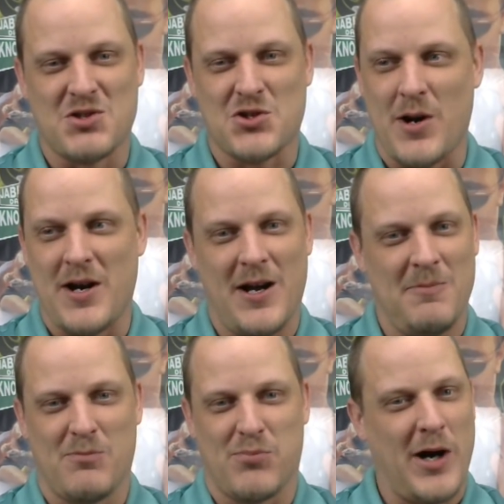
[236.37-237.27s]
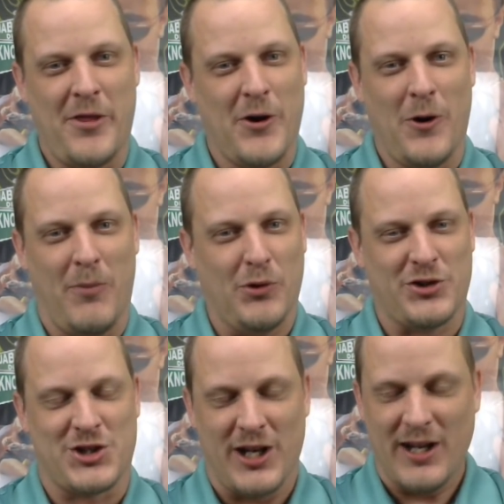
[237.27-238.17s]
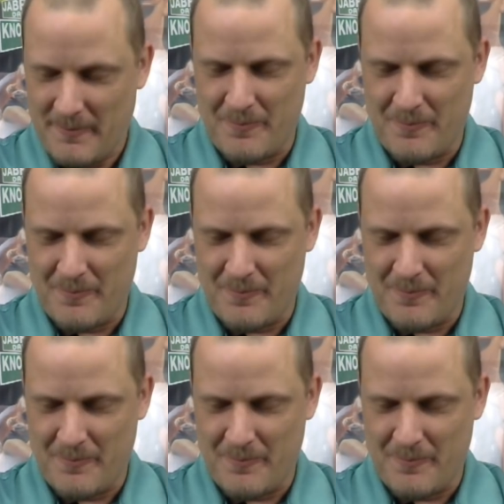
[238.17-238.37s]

straight up brother bullshit.